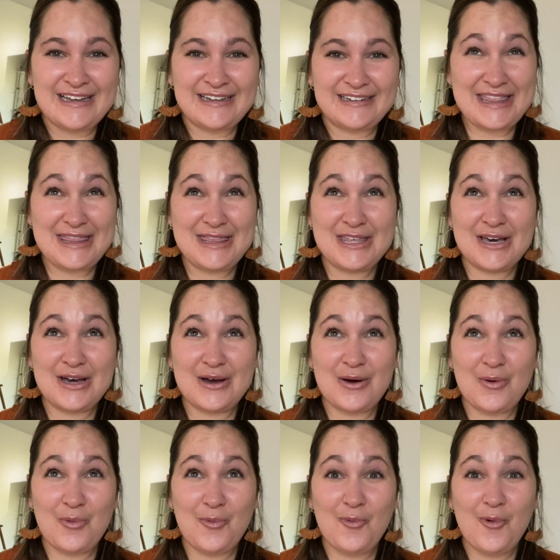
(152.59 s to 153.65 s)
The
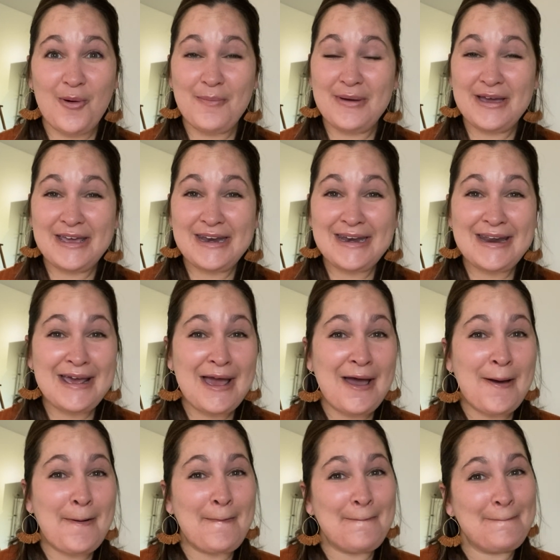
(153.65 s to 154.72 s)
Woman,
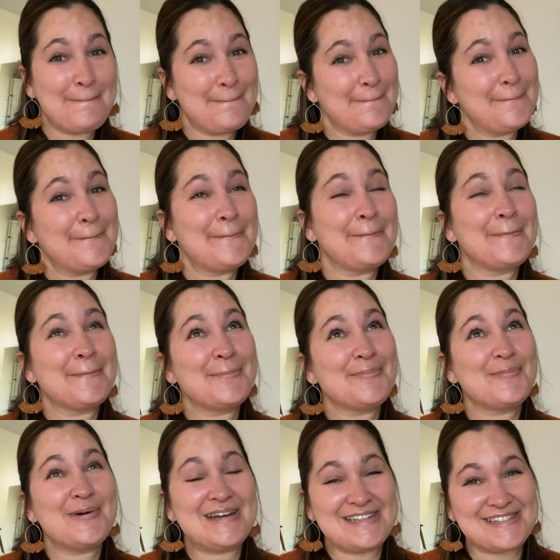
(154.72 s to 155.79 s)

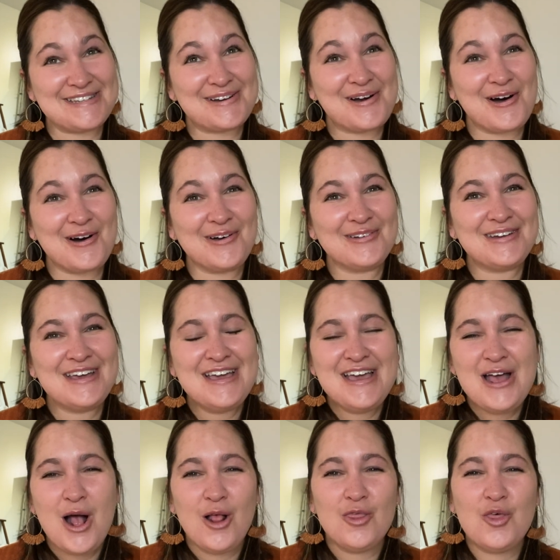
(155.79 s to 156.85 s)
what is it called?
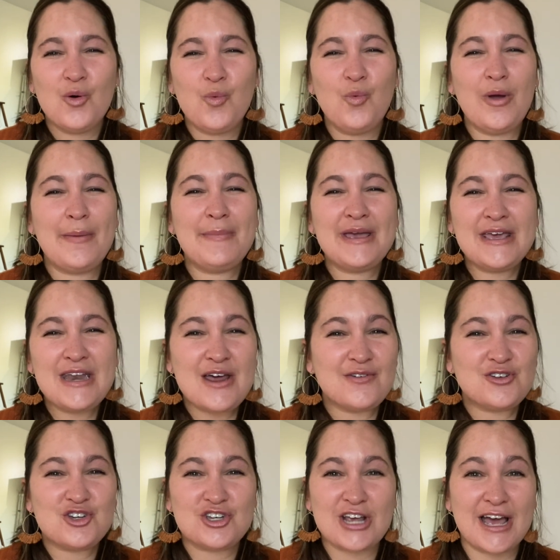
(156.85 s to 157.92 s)
The Women of
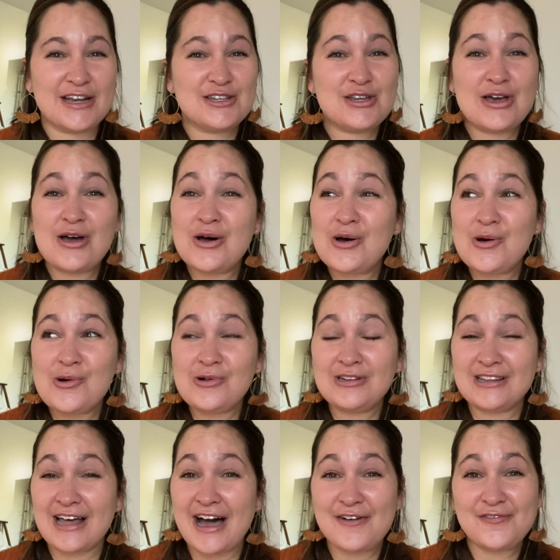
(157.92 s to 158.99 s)
Chateau,
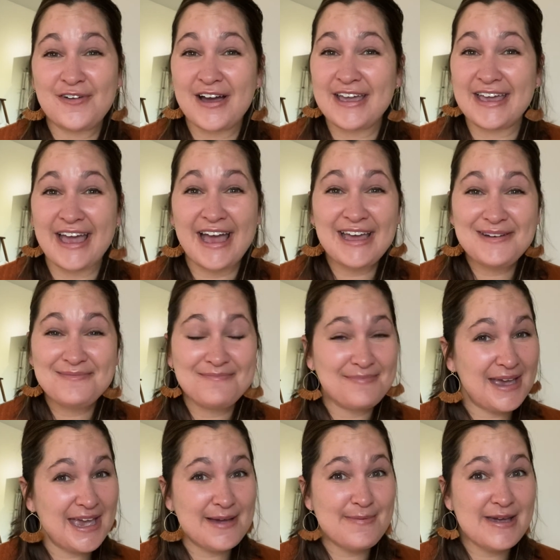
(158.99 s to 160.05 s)
Lafayette,
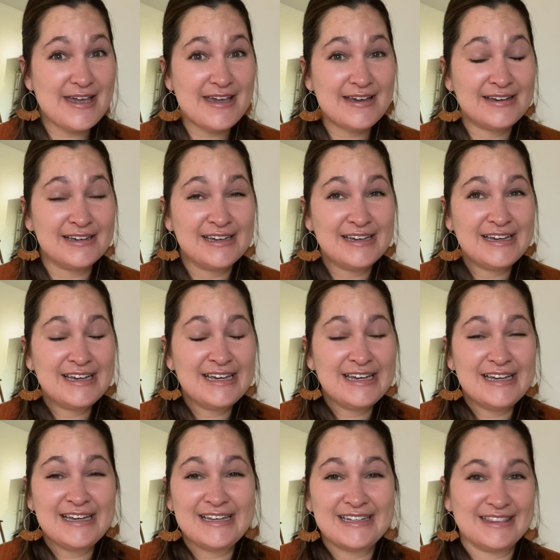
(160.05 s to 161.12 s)
maybe?
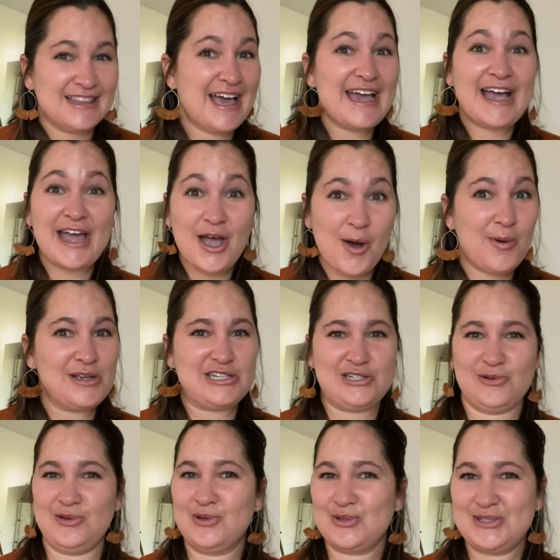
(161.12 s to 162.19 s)
Like I always
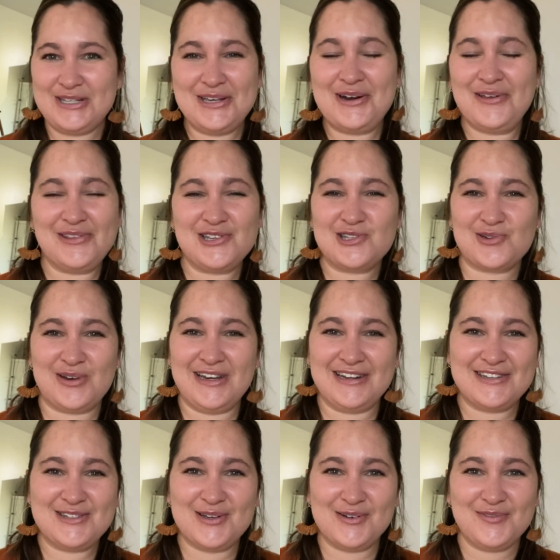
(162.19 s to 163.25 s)
do, you'll see it on the screen.
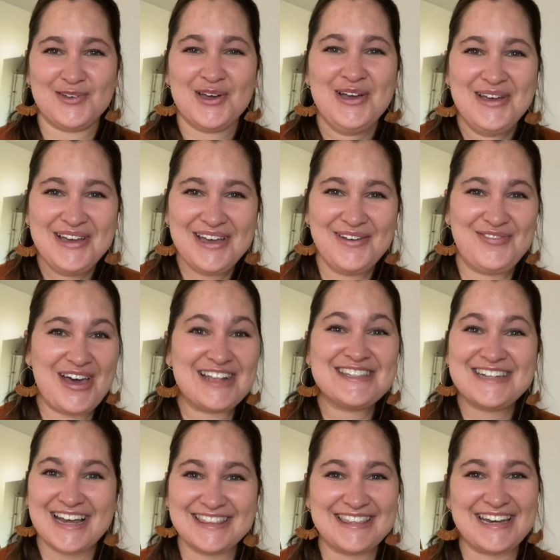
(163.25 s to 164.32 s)
So if that's
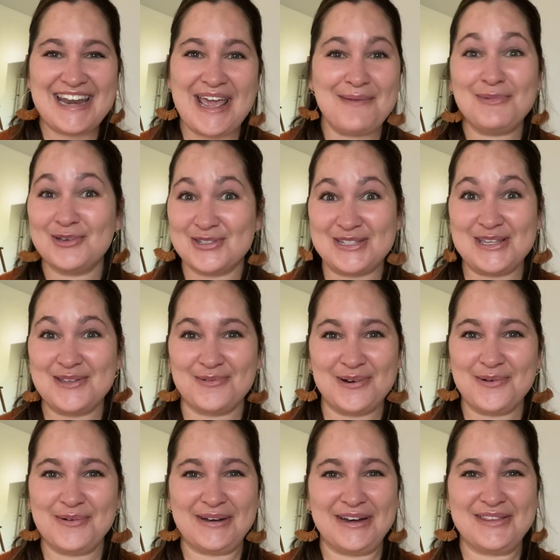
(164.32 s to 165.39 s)
not the name, you'll see the
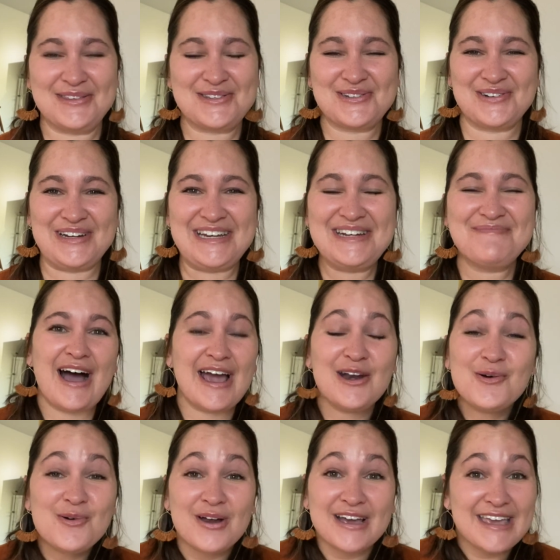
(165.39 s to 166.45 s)
real one on the screen. I
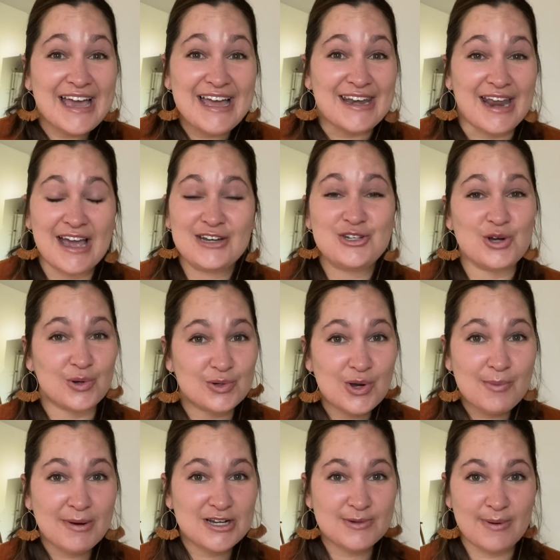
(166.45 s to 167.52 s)
don't know
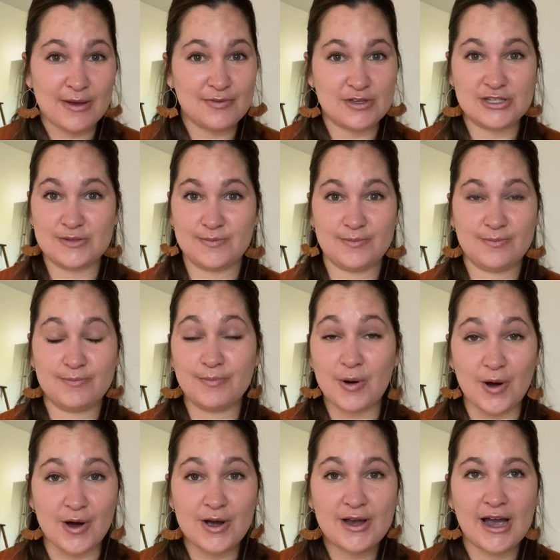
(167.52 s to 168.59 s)
much about this
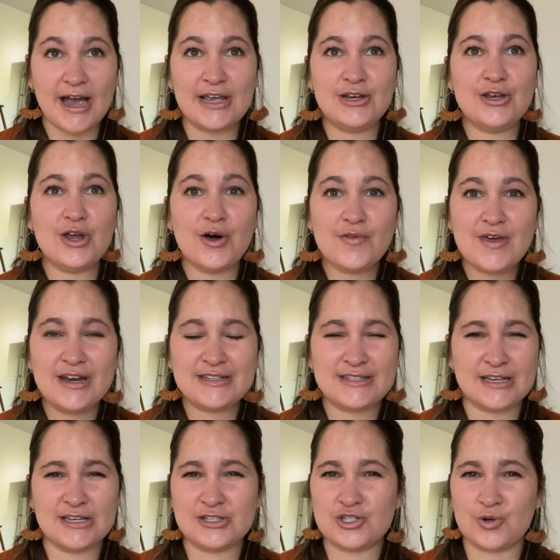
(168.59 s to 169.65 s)
book. I know that it's a
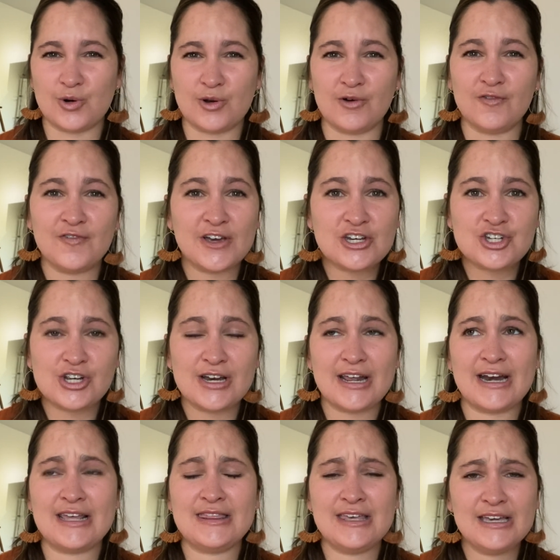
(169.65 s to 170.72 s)
historical fiction, and
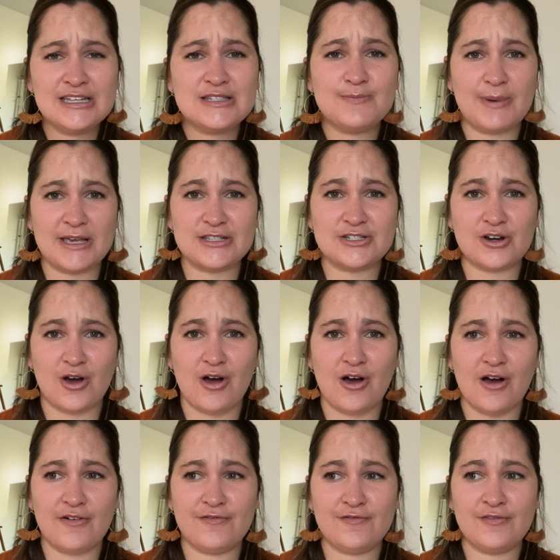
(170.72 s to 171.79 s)
I think it's based
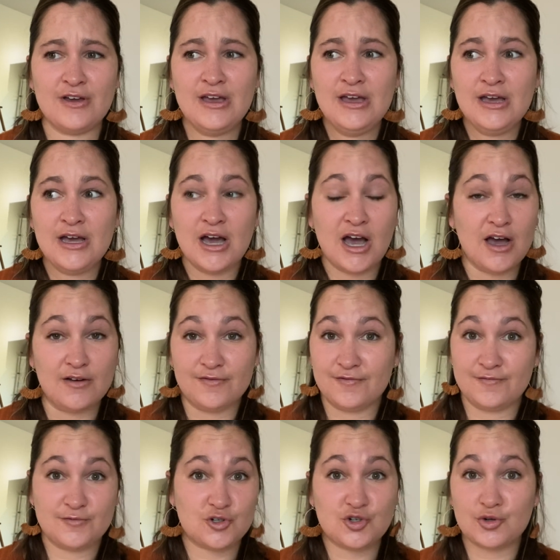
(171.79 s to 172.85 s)
off of
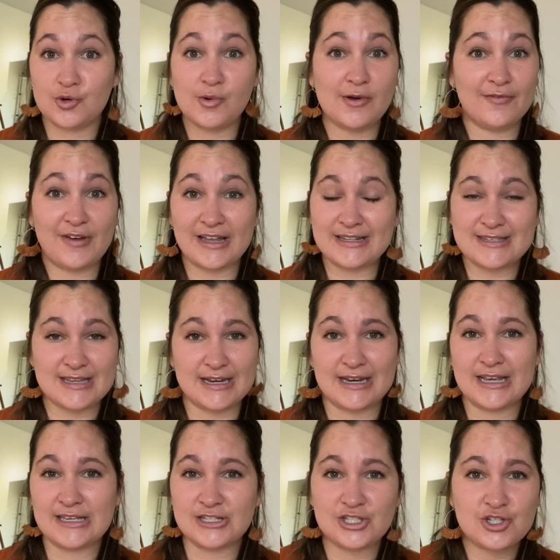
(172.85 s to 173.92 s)
true events in
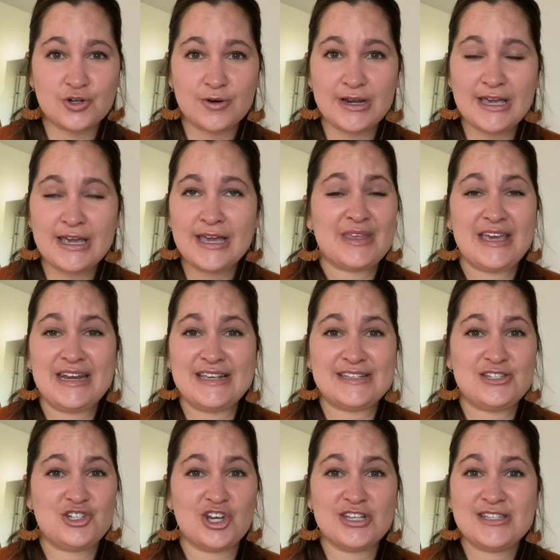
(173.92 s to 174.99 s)
history. It
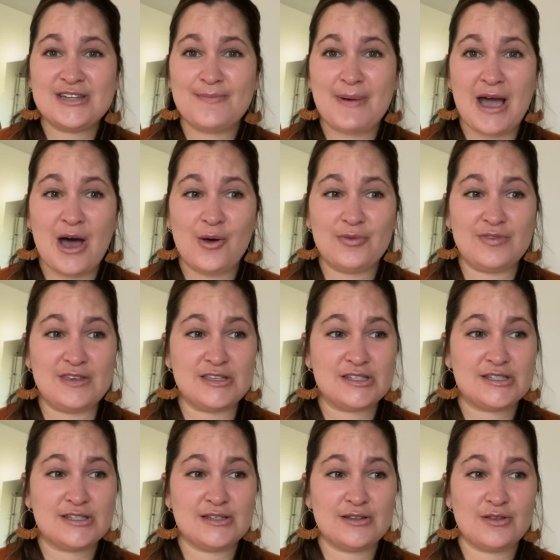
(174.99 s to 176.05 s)
is just about
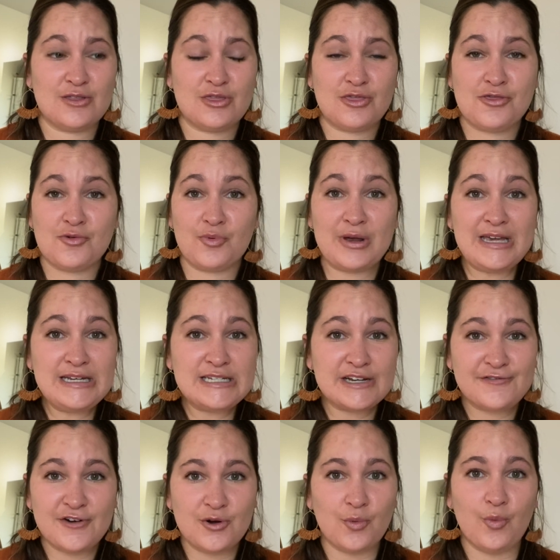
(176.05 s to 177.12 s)
these three
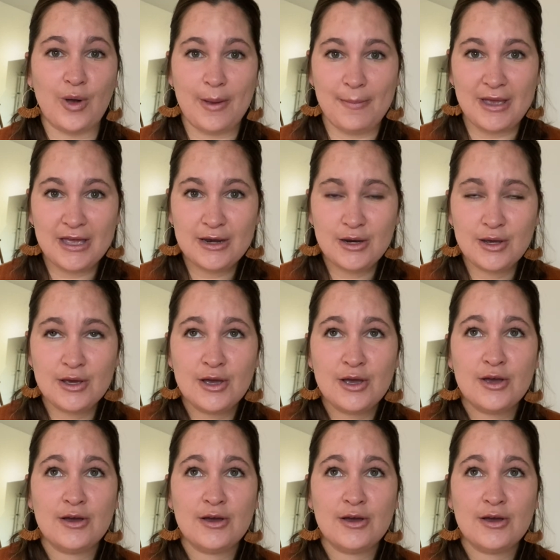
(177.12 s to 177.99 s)
different women